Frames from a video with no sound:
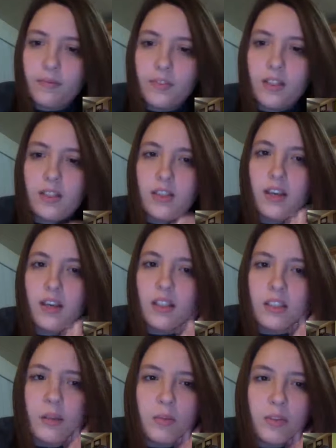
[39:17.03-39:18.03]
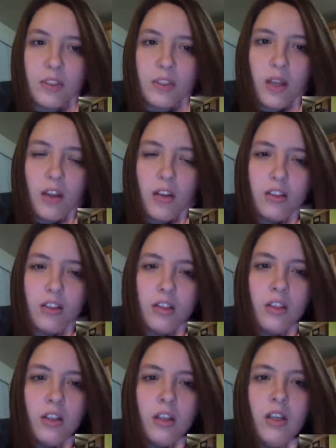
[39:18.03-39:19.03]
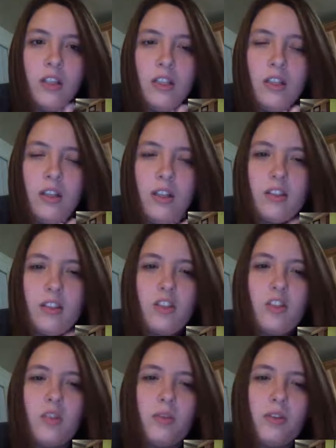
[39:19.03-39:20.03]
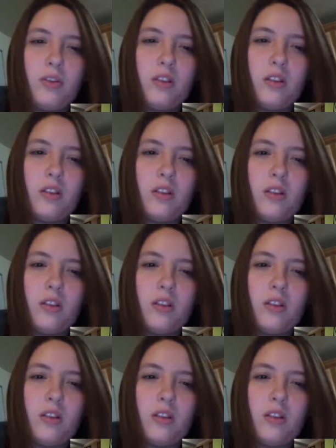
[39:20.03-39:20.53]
says that as the numbers get larger, that the distribution